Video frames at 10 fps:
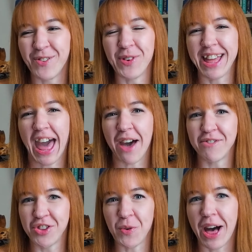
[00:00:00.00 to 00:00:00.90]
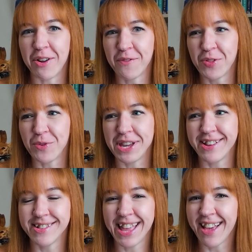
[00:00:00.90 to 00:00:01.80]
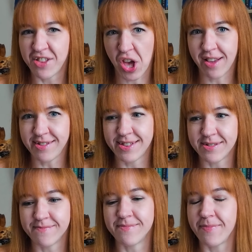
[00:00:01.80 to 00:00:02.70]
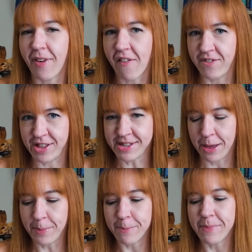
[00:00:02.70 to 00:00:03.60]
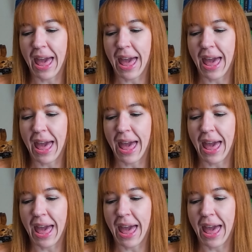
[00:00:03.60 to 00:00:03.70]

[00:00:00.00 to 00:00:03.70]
We have 2 out of 3 exhausts filled up,